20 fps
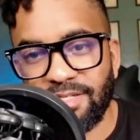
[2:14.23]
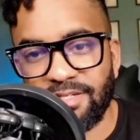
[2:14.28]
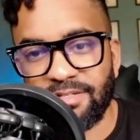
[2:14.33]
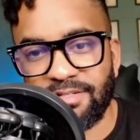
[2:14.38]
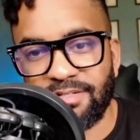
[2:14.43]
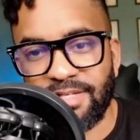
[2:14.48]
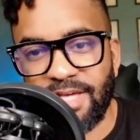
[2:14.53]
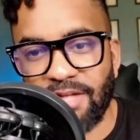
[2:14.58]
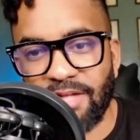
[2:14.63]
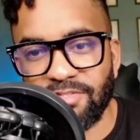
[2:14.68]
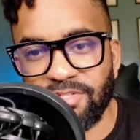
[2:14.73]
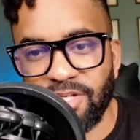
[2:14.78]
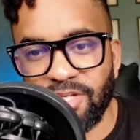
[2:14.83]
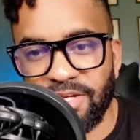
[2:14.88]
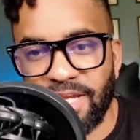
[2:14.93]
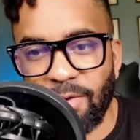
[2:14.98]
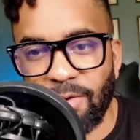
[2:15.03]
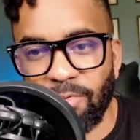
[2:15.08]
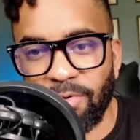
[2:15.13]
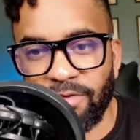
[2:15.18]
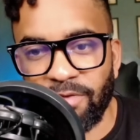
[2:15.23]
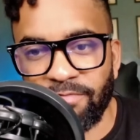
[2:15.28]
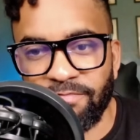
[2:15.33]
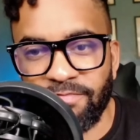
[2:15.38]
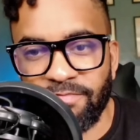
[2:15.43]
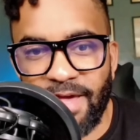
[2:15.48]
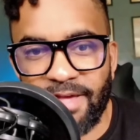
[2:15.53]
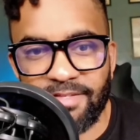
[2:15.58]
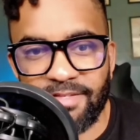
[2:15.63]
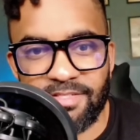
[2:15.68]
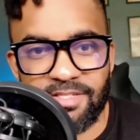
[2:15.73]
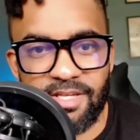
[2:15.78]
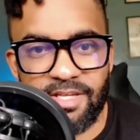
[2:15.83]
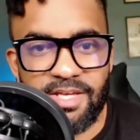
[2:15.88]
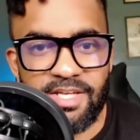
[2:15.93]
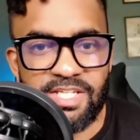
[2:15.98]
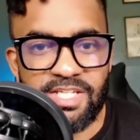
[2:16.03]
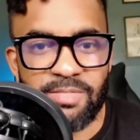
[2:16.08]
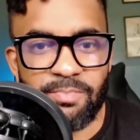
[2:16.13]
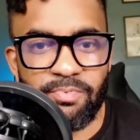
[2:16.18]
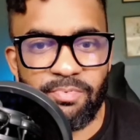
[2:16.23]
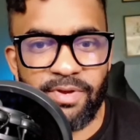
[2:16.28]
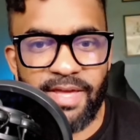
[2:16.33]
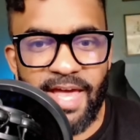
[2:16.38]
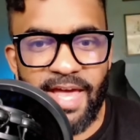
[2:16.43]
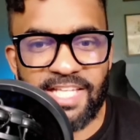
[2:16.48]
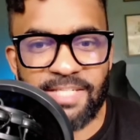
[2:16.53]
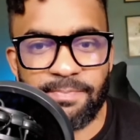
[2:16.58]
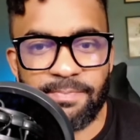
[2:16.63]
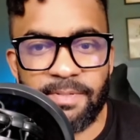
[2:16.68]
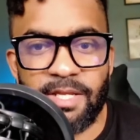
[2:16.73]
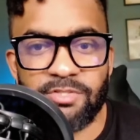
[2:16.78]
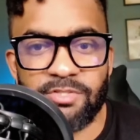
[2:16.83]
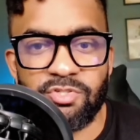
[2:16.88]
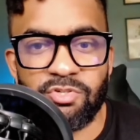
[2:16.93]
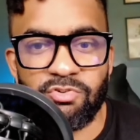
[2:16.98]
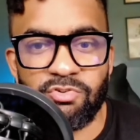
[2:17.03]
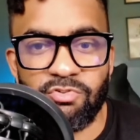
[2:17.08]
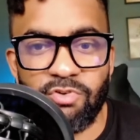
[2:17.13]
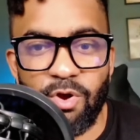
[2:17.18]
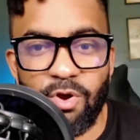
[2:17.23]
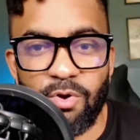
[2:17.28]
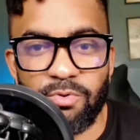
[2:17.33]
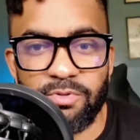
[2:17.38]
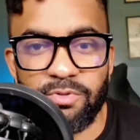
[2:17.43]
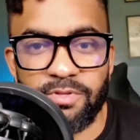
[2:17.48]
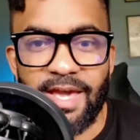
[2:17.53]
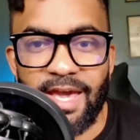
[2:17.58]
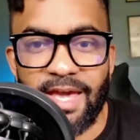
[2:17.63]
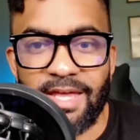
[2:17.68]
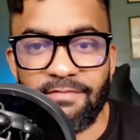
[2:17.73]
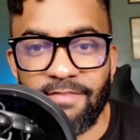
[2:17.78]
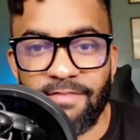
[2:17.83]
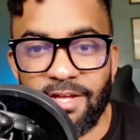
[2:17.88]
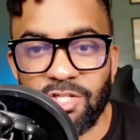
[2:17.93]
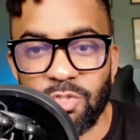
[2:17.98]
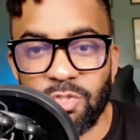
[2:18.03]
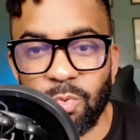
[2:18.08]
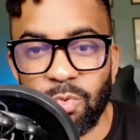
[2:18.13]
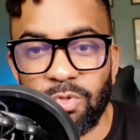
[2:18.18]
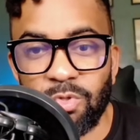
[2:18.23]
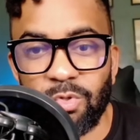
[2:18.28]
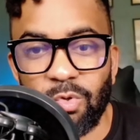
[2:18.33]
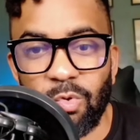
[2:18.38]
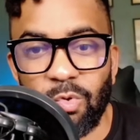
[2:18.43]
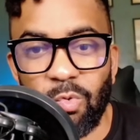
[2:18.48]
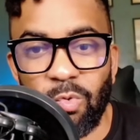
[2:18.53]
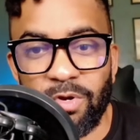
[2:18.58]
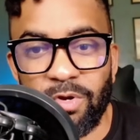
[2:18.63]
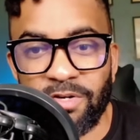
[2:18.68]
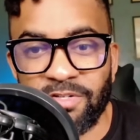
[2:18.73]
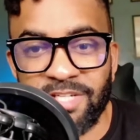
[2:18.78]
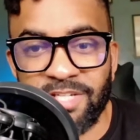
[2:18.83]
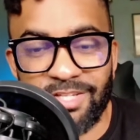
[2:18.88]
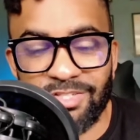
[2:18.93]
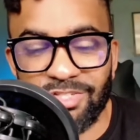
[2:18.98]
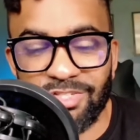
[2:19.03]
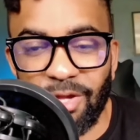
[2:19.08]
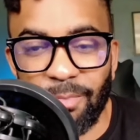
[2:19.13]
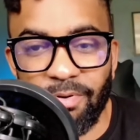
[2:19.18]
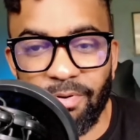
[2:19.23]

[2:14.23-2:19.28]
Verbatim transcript: and counting on network effects to bring exponential growth and eventual winner takes all